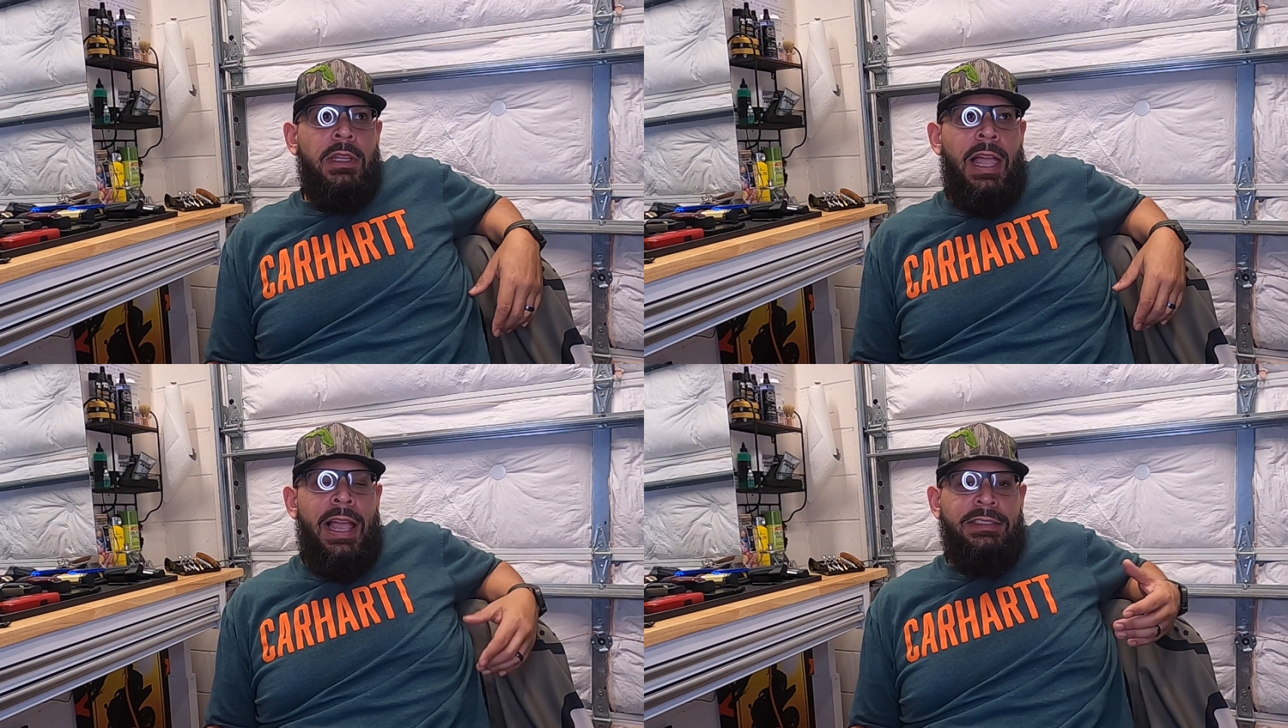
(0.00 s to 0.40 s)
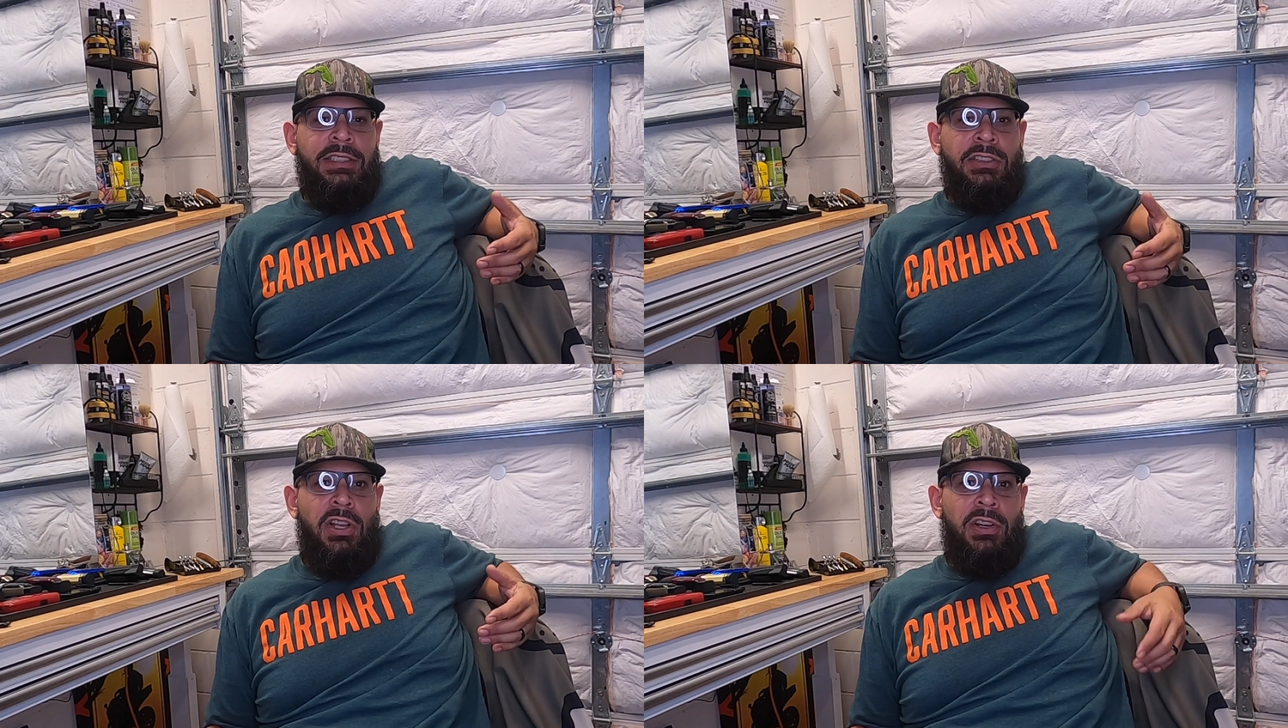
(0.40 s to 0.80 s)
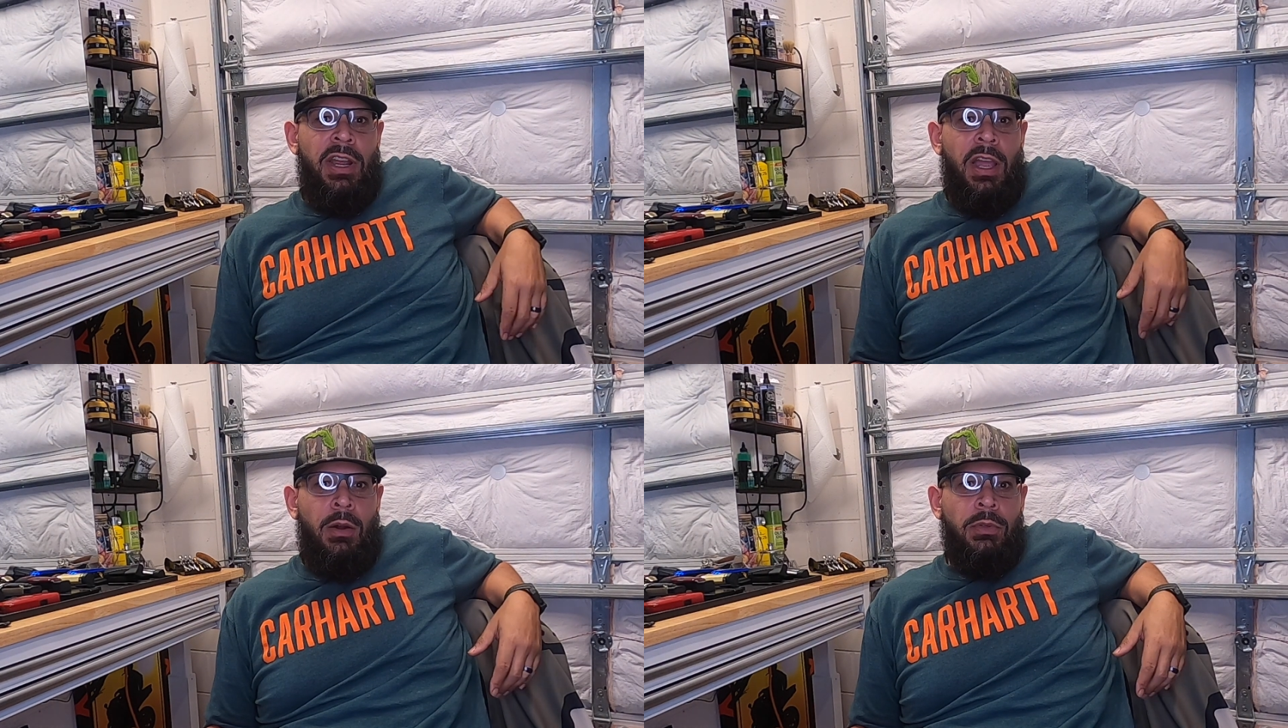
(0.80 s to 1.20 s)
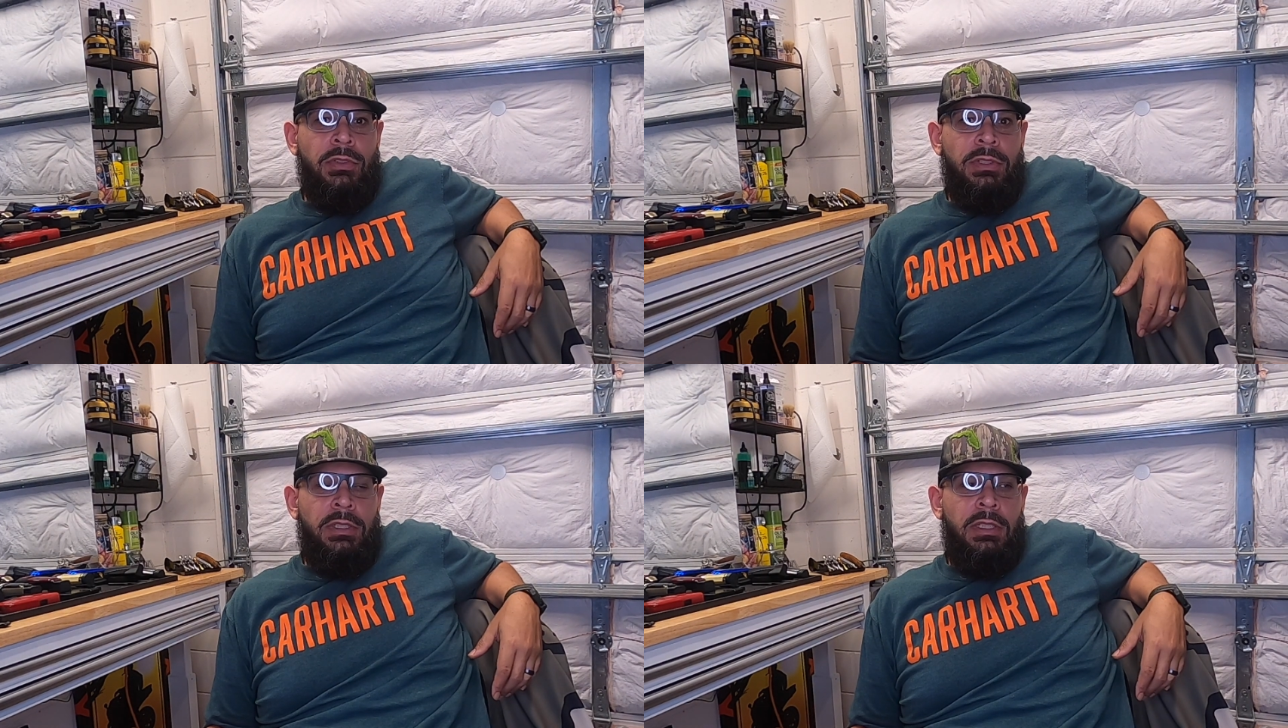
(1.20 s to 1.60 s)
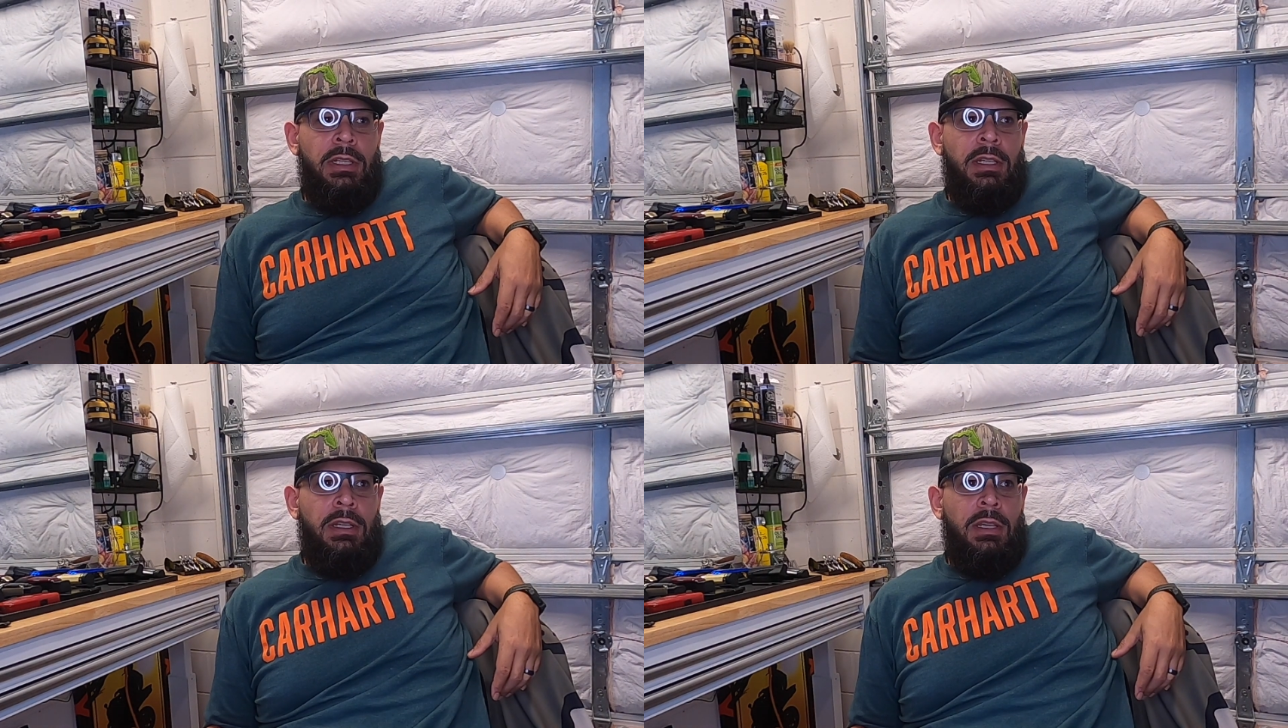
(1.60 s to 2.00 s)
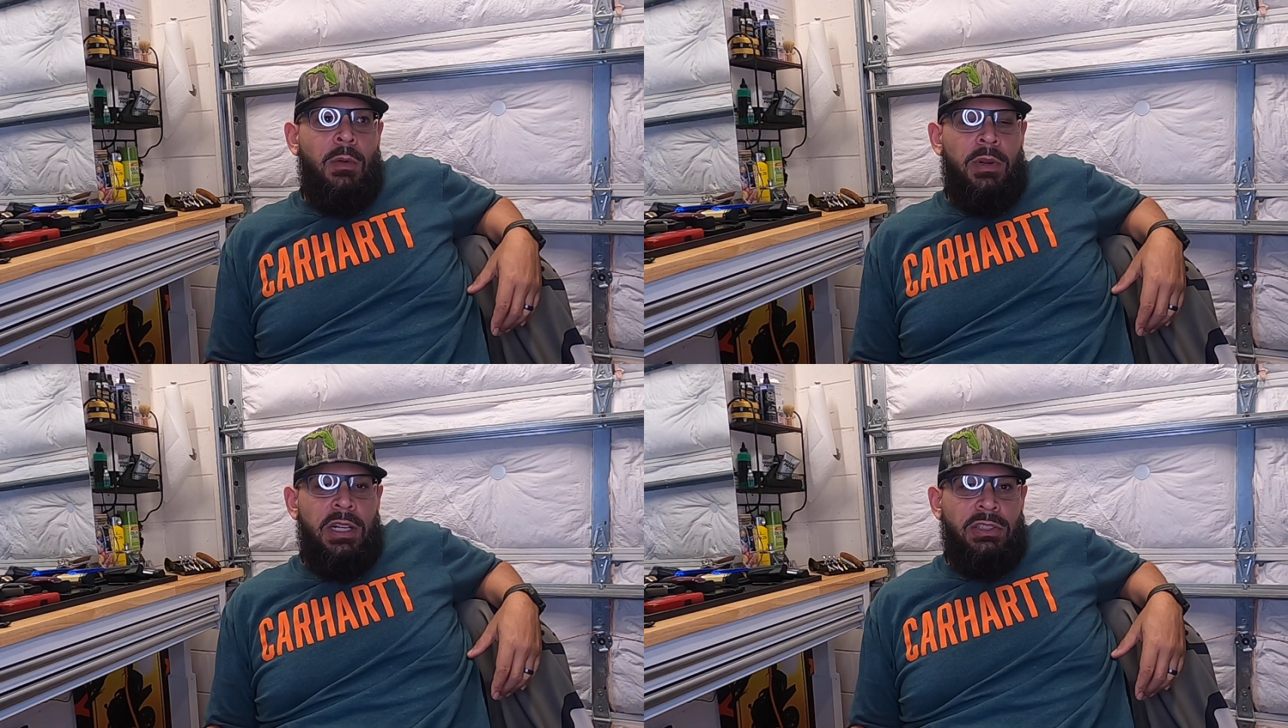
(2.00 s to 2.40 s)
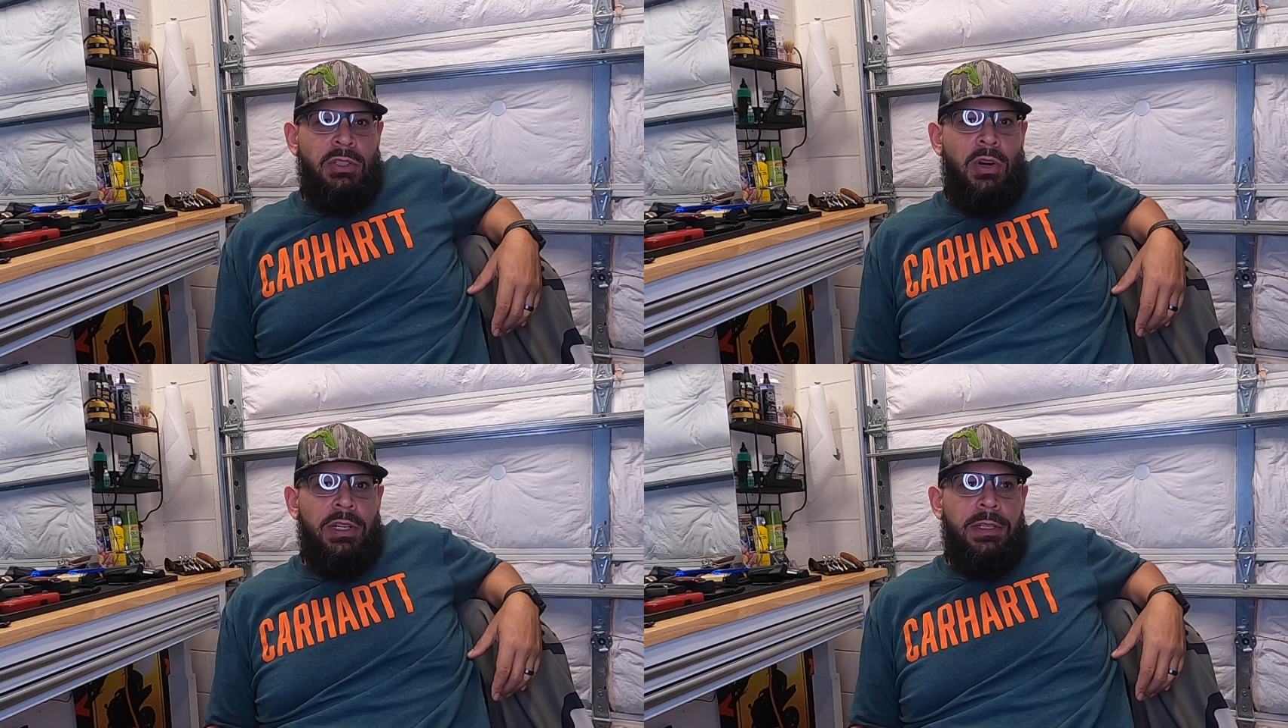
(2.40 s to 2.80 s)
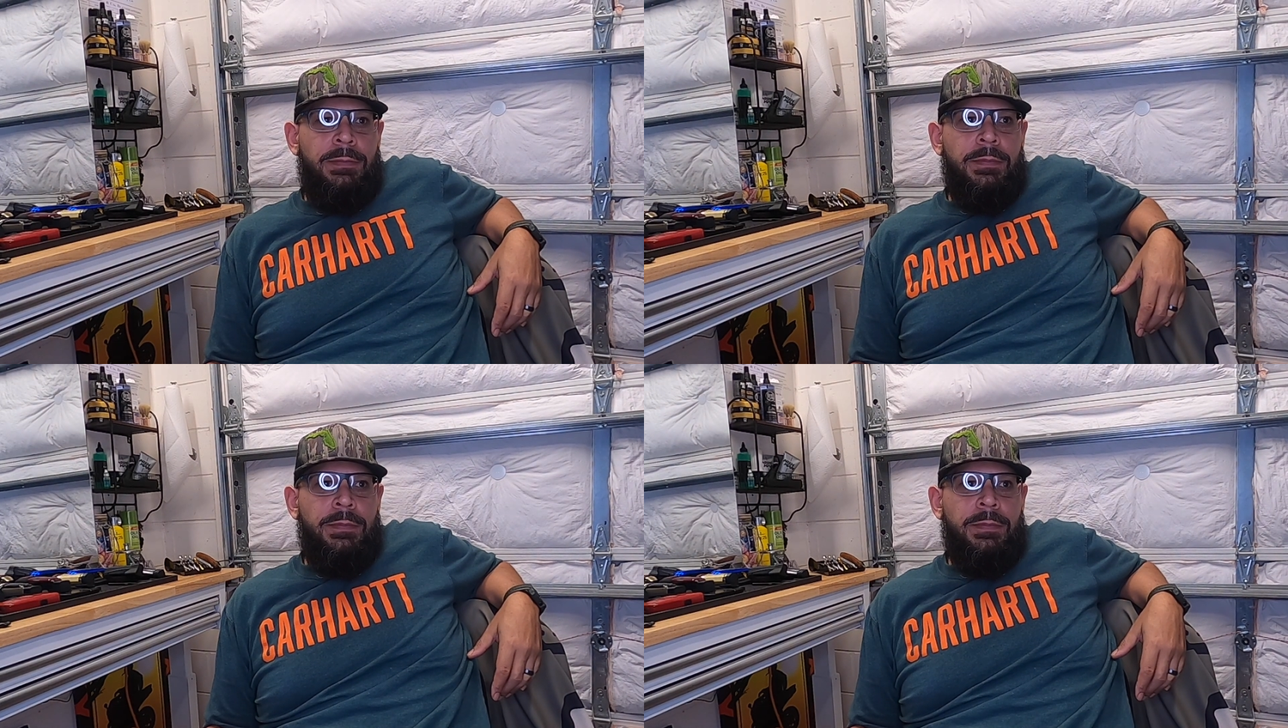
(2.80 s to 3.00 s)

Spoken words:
I had 600 hours when I started.